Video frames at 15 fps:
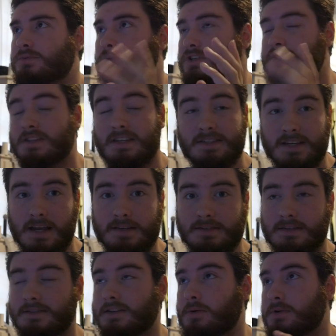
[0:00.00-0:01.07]
which in this case
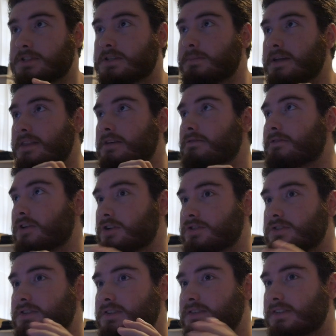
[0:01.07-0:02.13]
is going to be the
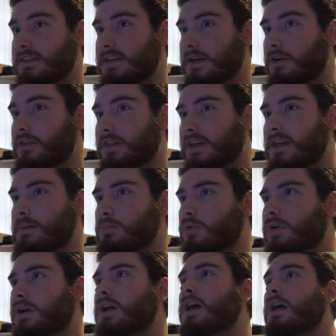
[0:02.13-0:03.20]
first C on the keyboard.